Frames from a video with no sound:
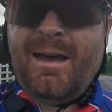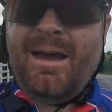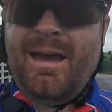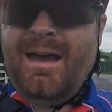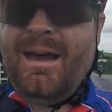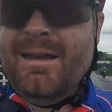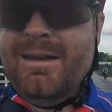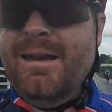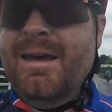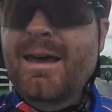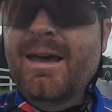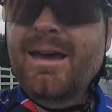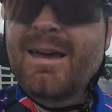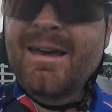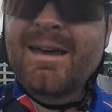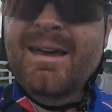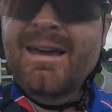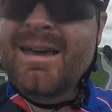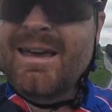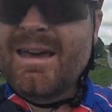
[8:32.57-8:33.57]
and
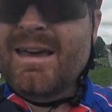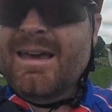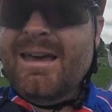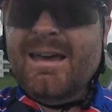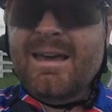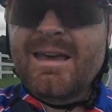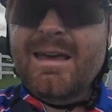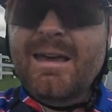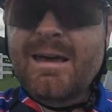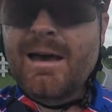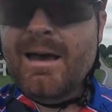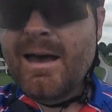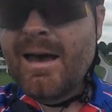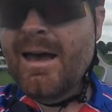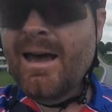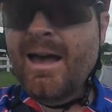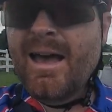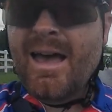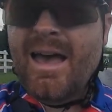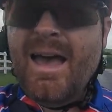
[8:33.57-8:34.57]
he
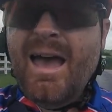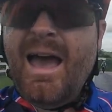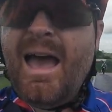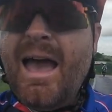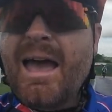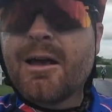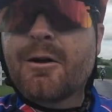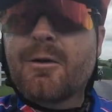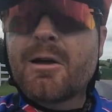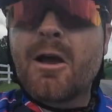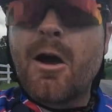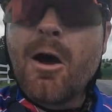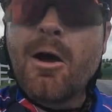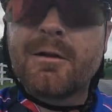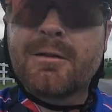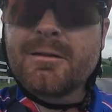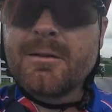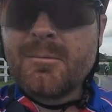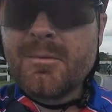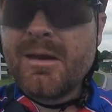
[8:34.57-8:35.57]
angry
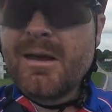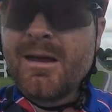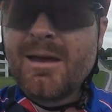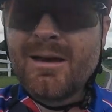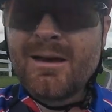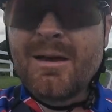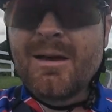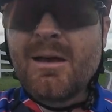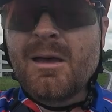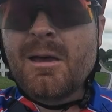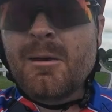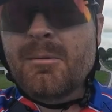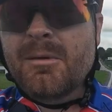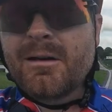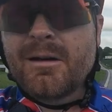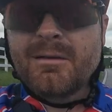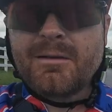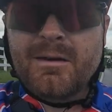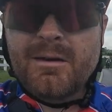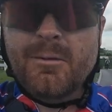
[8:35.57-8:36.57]
honks at me
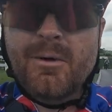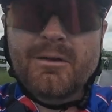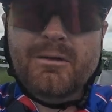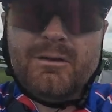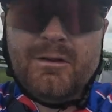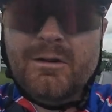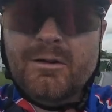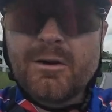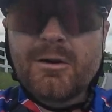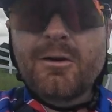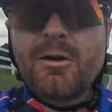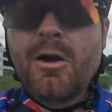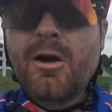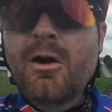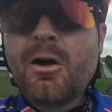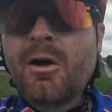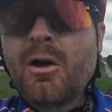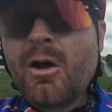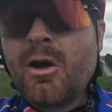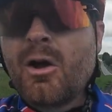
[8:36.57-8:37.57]
because he wants to
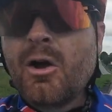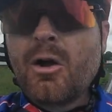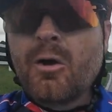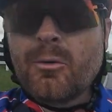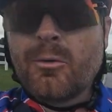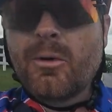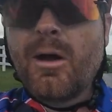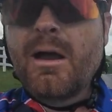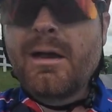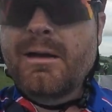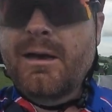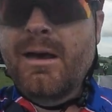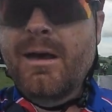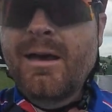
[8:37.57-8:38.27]
turn right